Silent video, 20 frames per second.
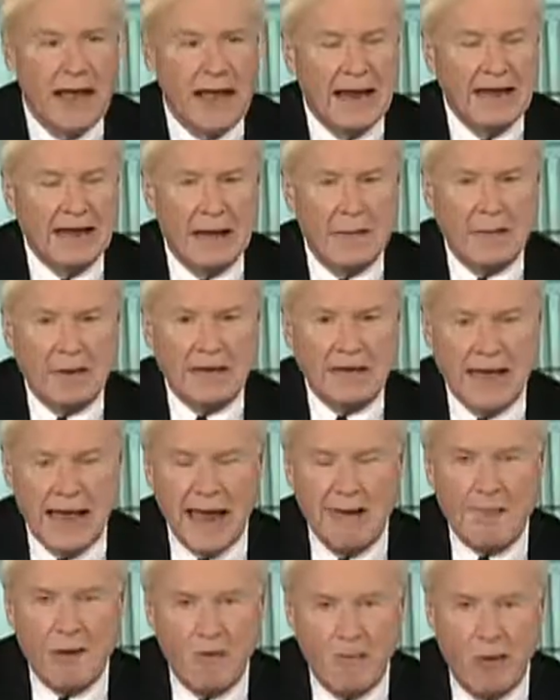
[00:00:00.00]
And yet what
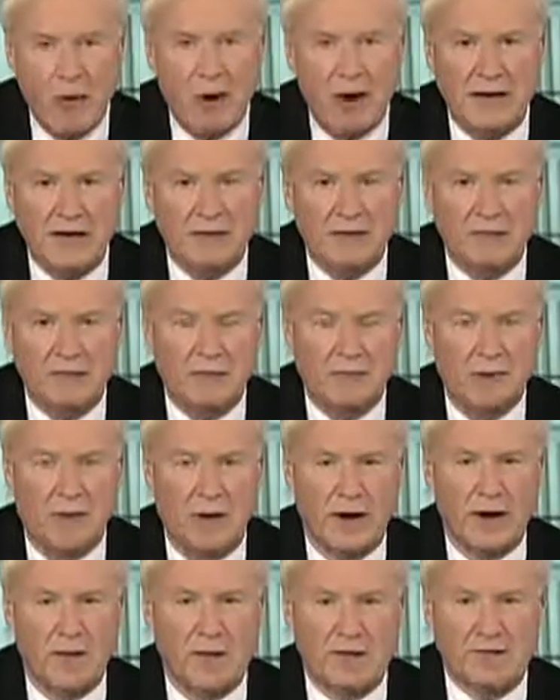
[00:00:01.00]
came apart this
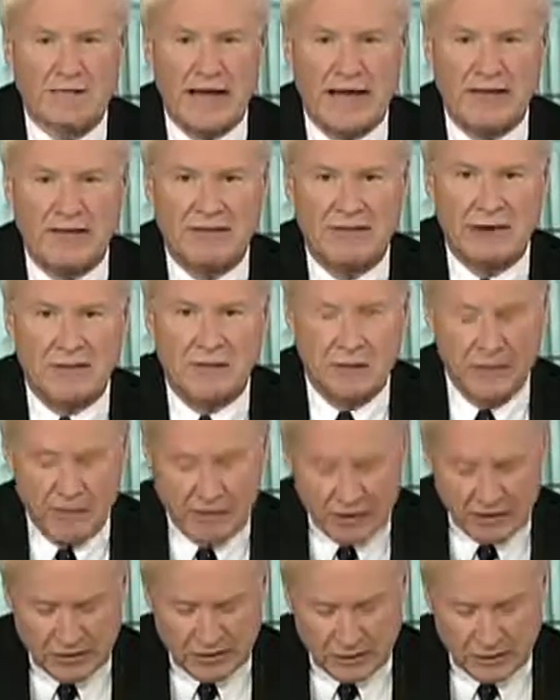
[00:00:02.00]
morning was that theory,
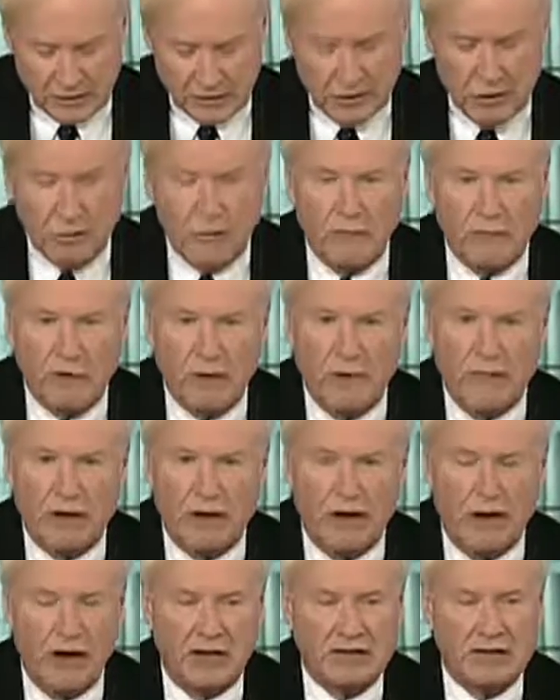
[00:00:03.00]
because in two
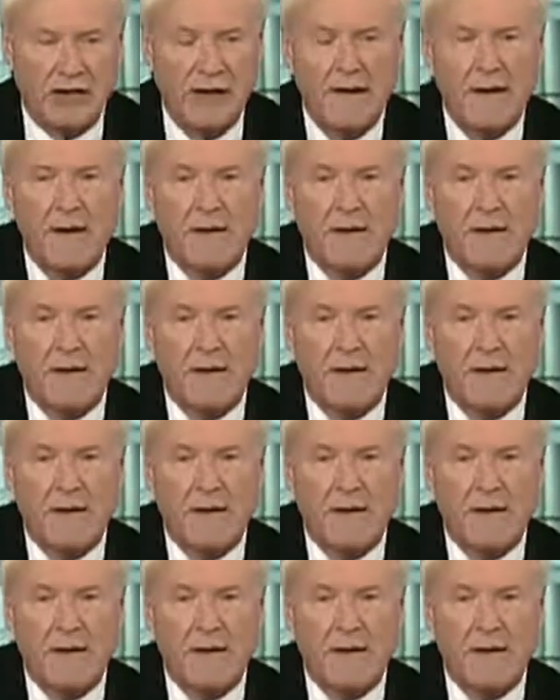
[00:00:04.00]
regards.